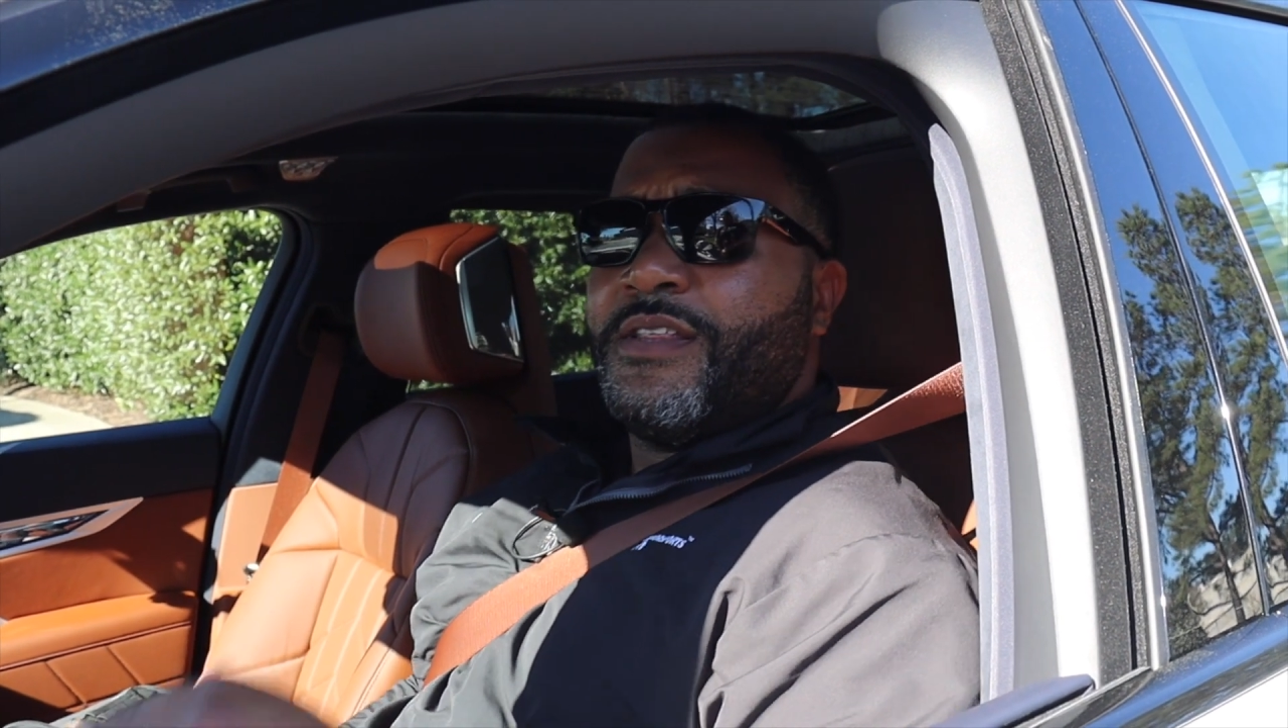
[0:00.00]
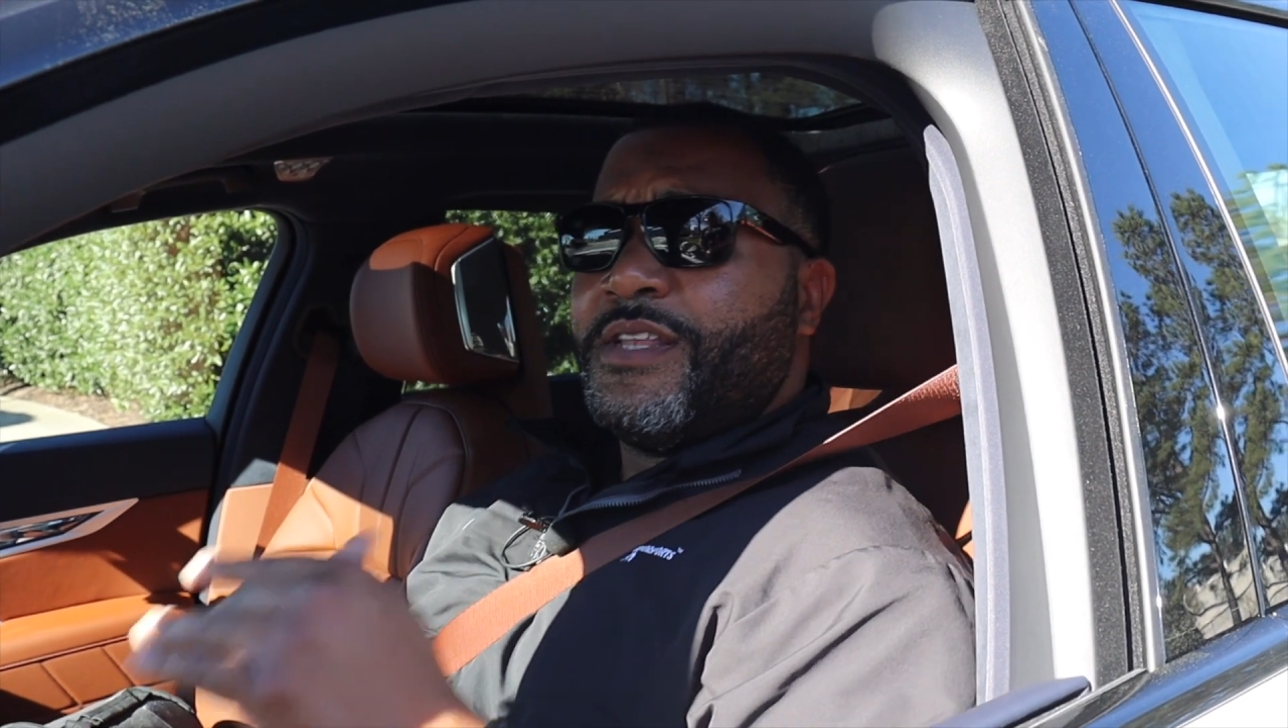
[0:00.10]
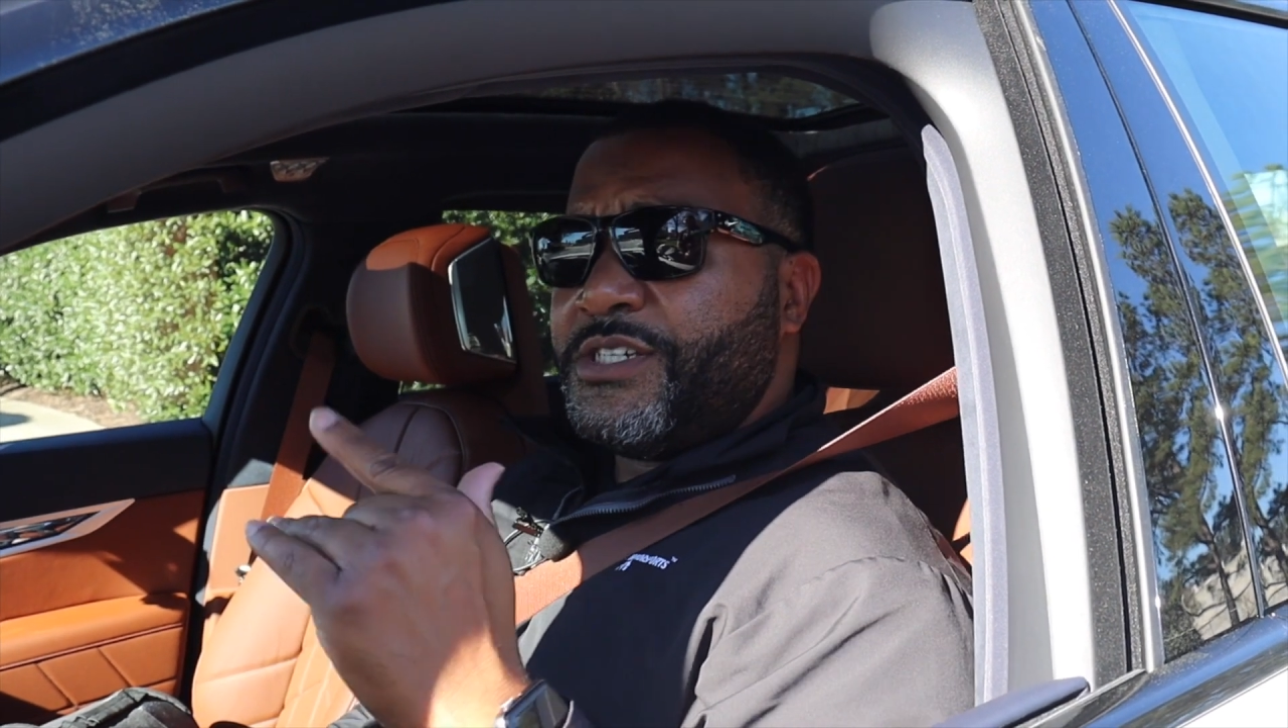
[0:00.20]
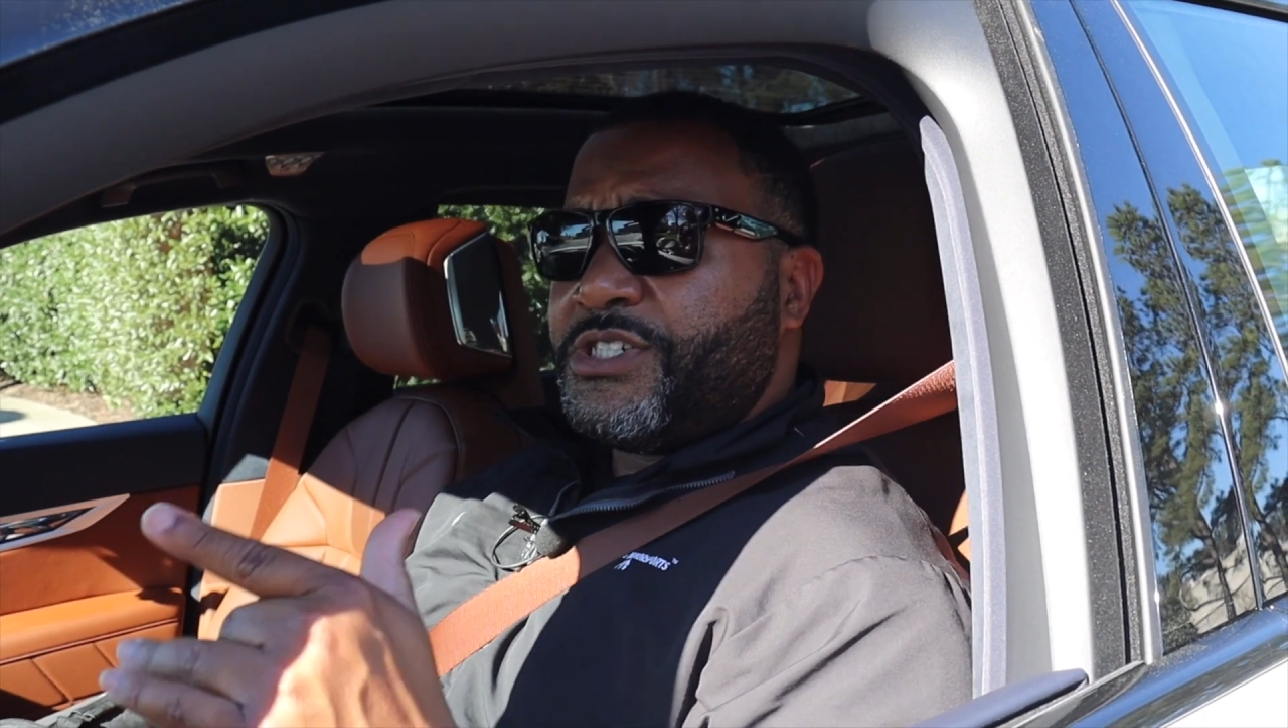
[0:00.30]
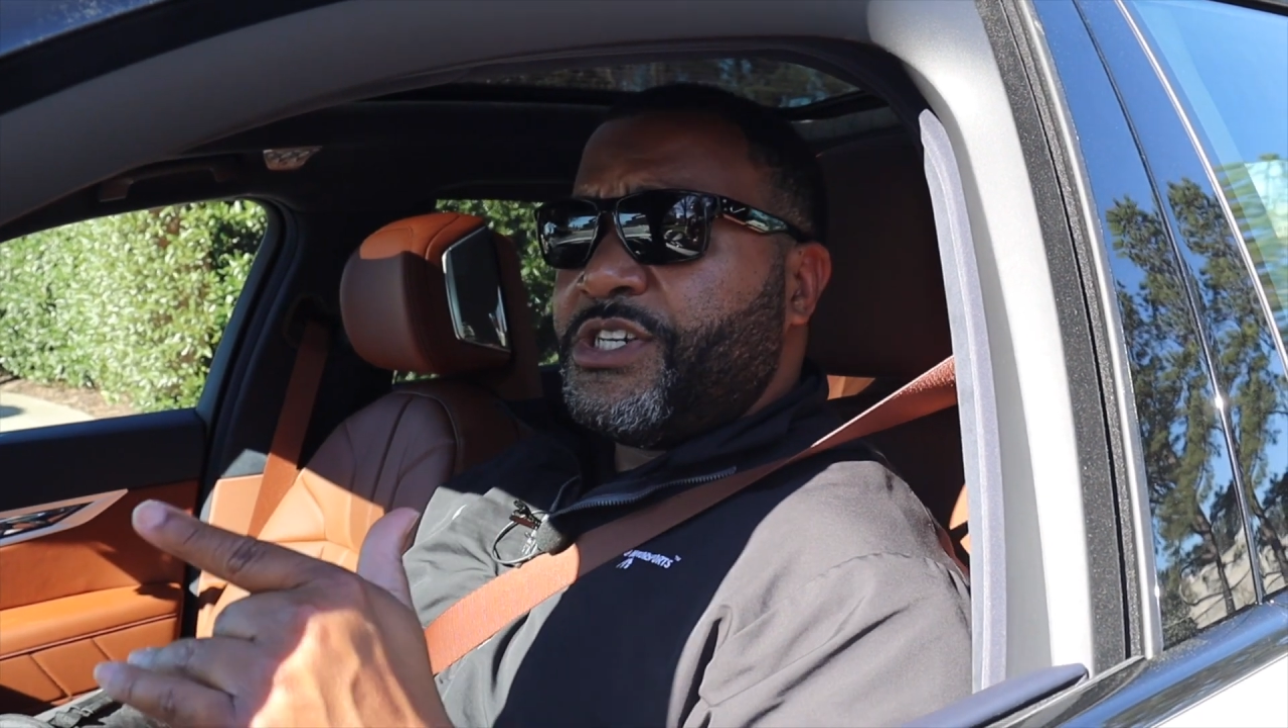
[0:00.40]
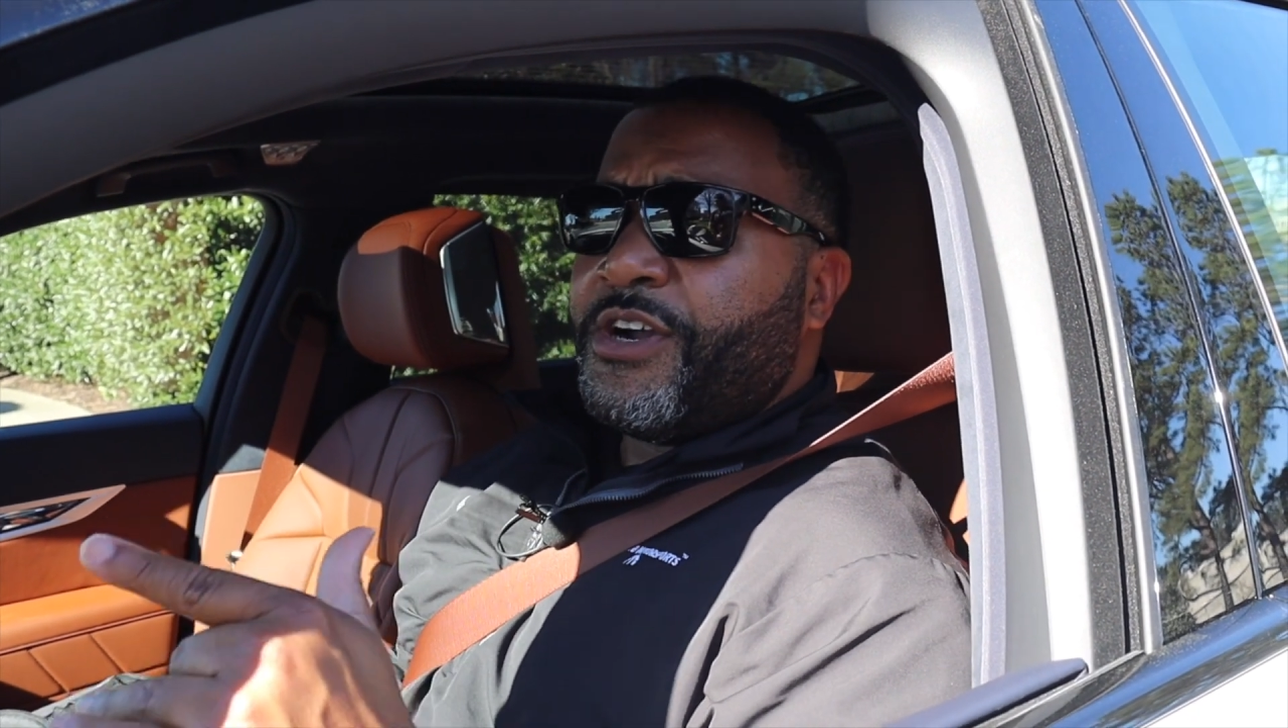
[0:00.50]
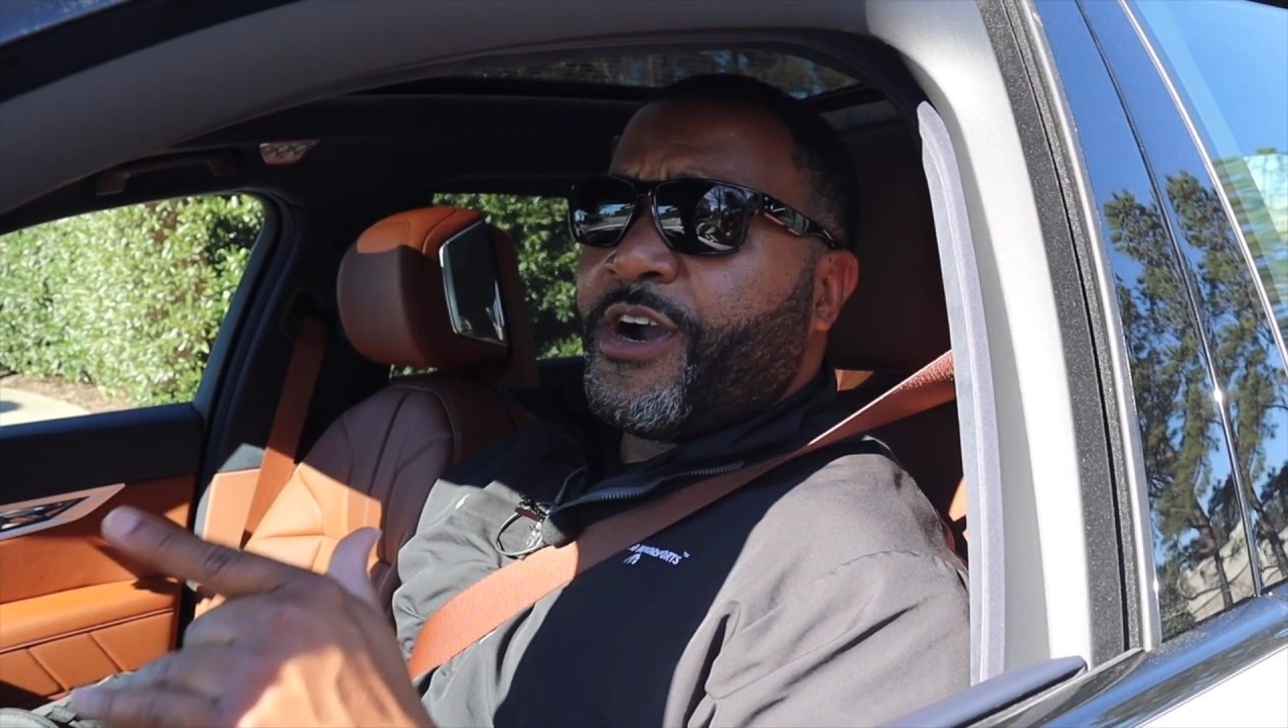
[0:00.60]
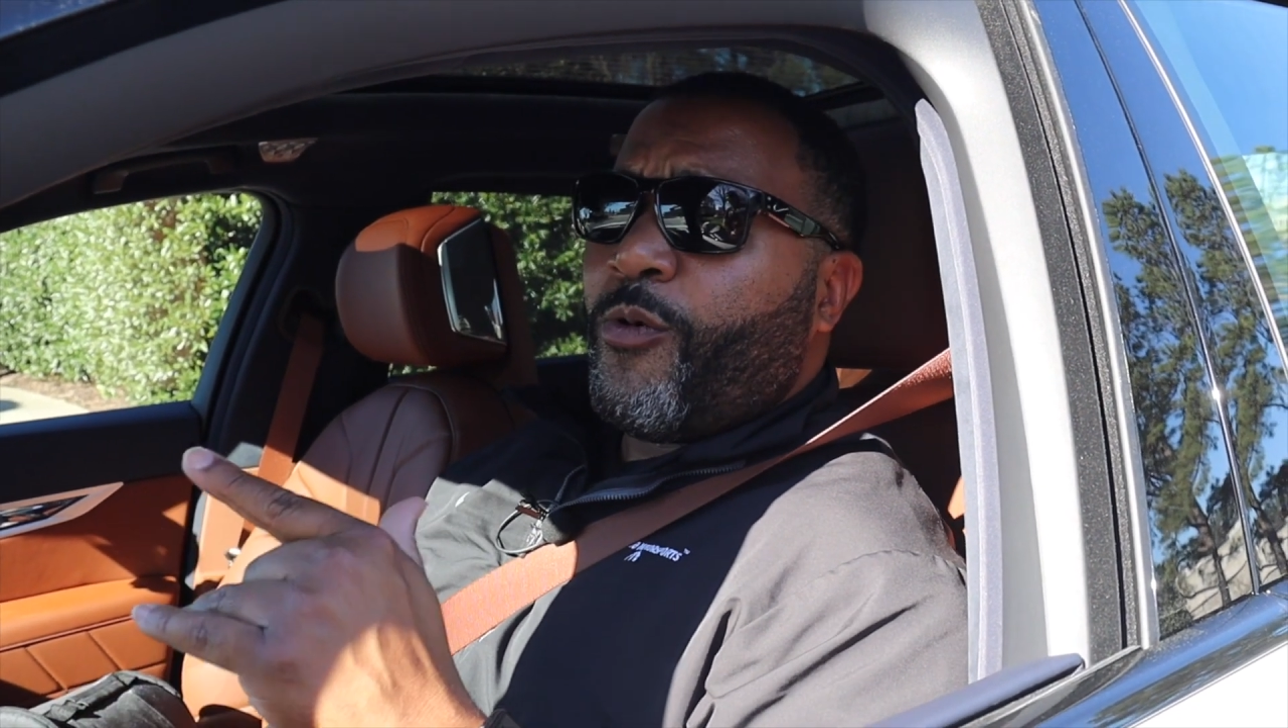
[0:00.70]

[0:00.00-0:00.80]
This year,